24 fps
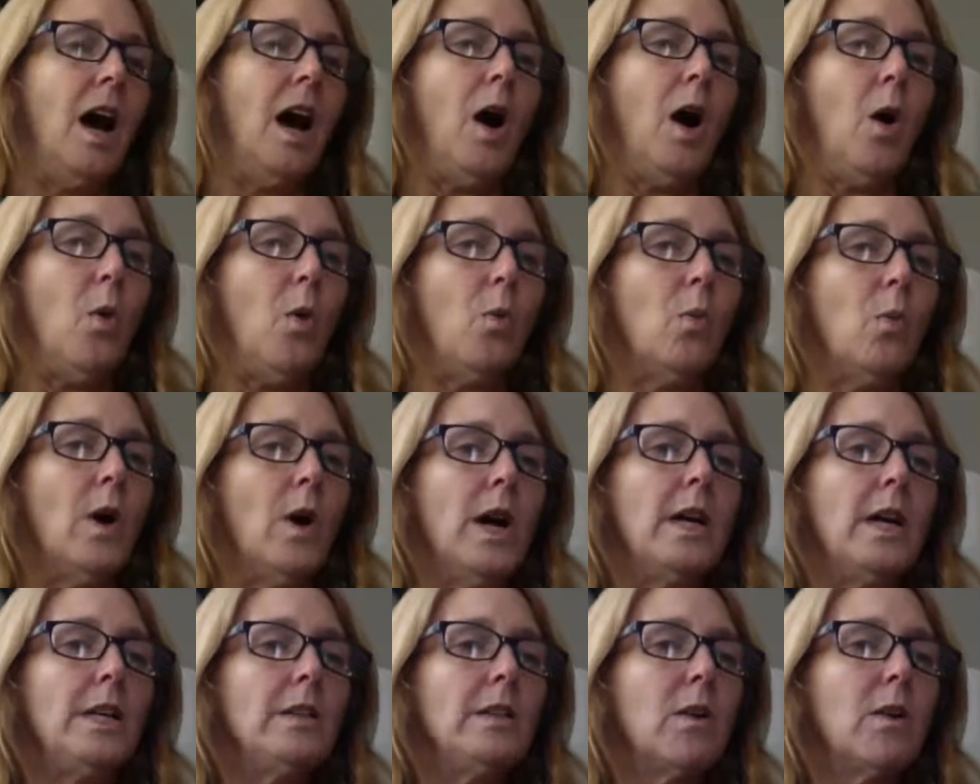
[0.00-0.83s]

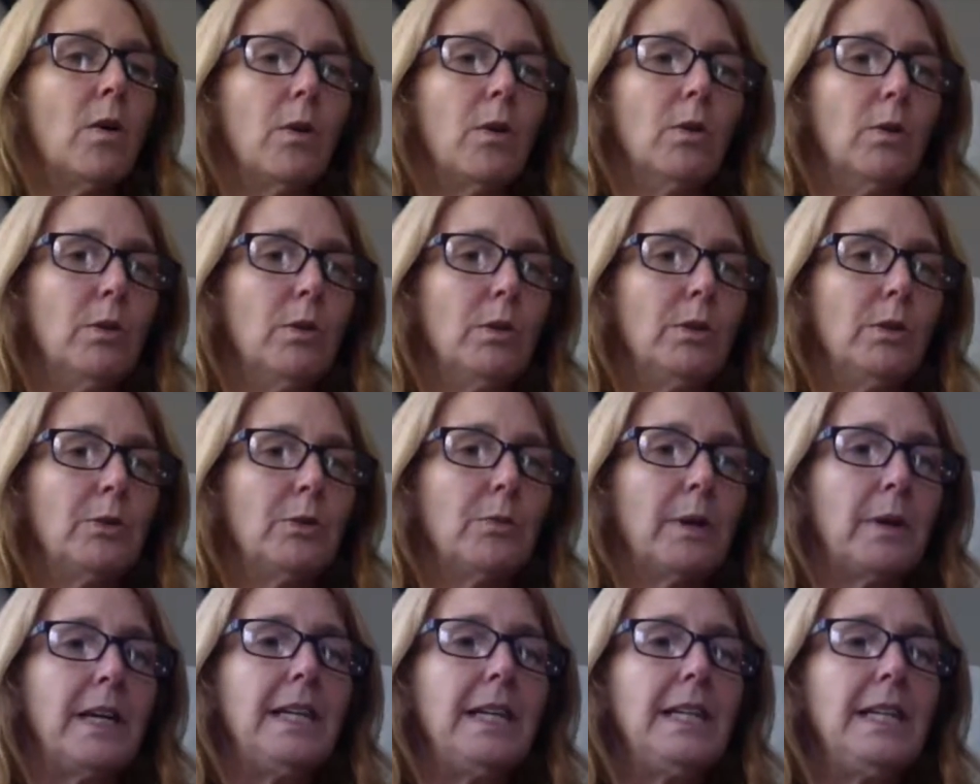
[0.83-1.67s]
One cold,
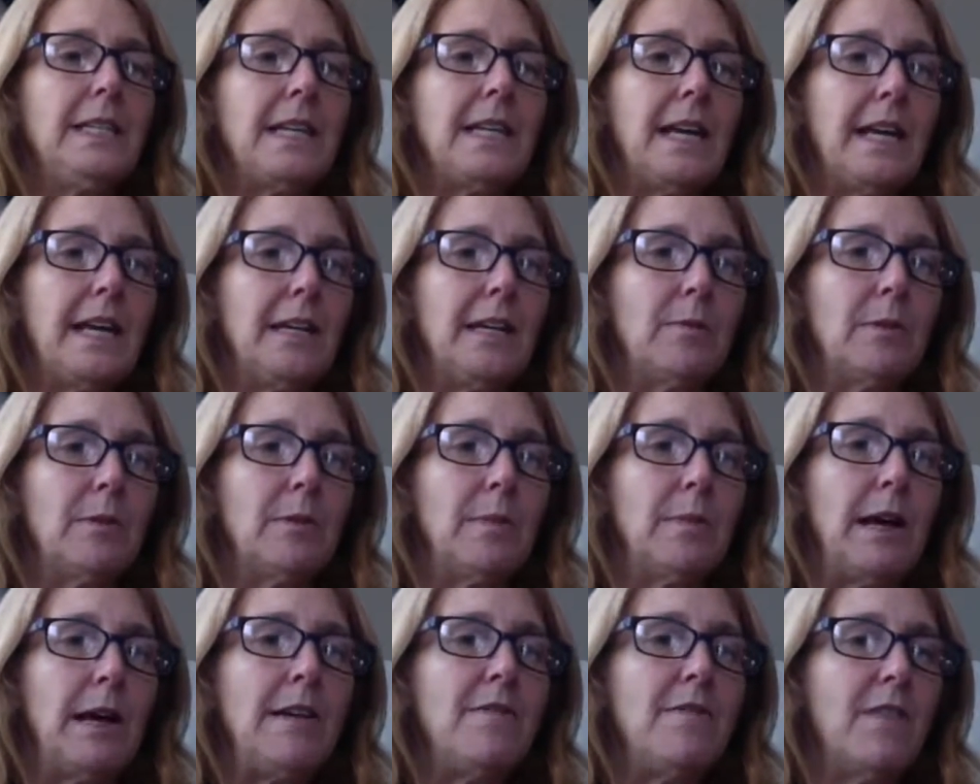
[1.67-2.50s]
rainy day when
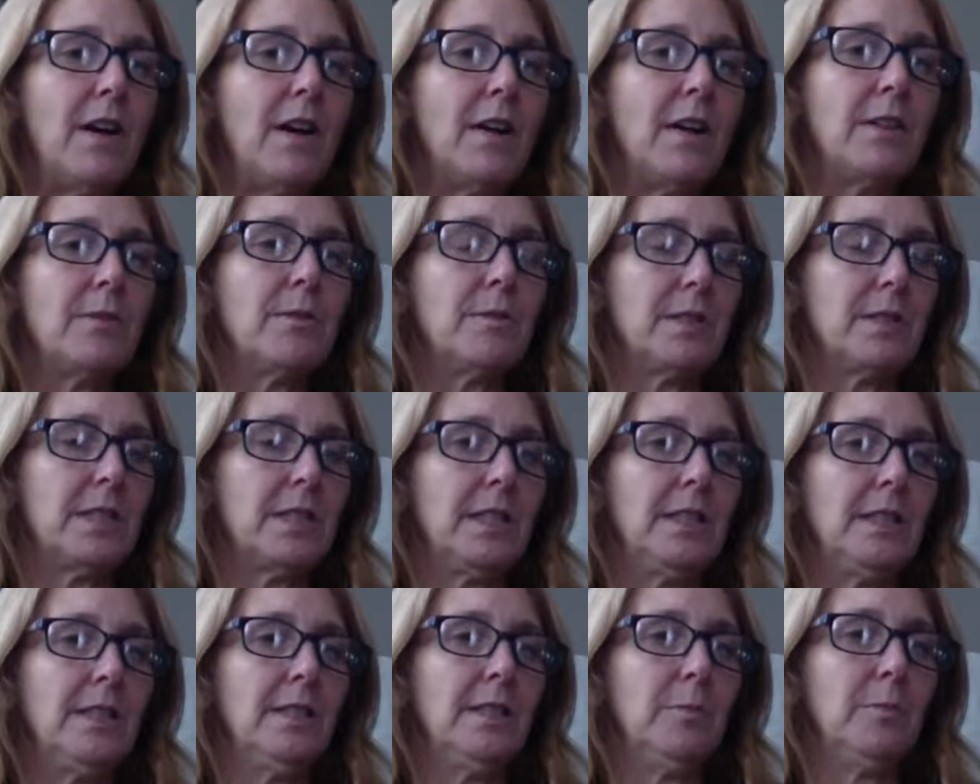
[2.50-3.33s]
my father was a
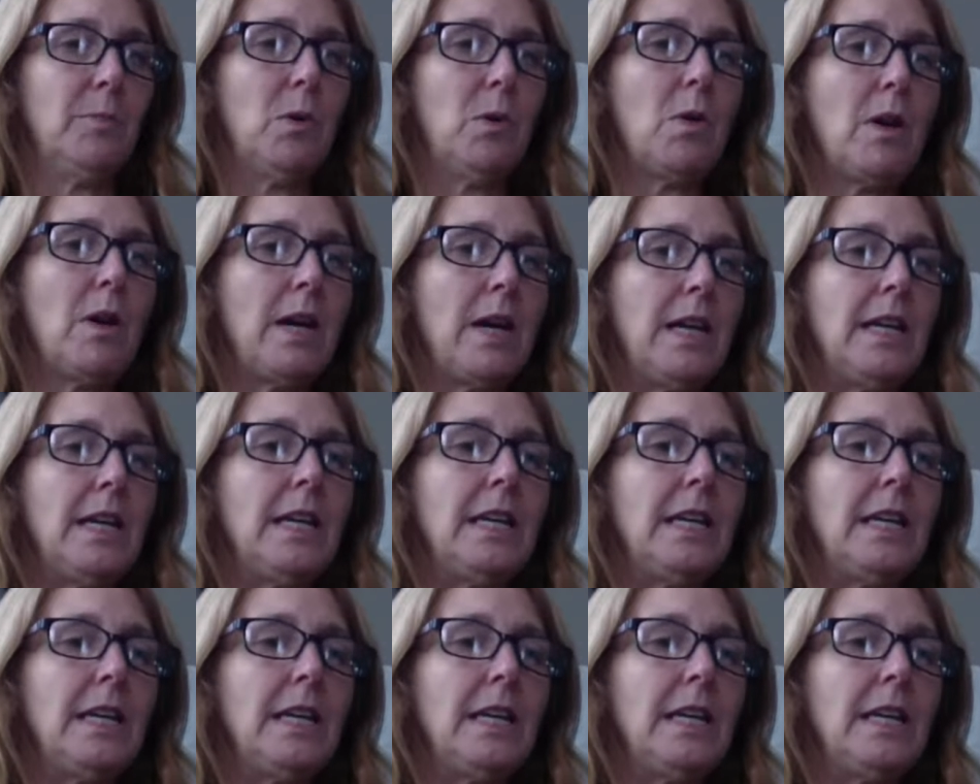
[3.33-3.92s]
little boy,